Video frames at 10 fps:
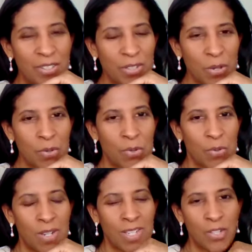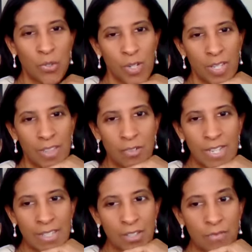So enjoy the
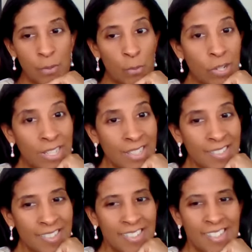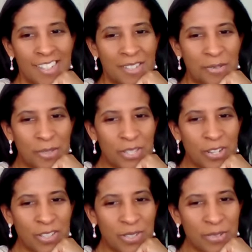rest of your morning. We'll
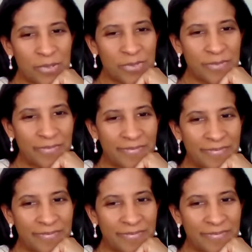talk soon.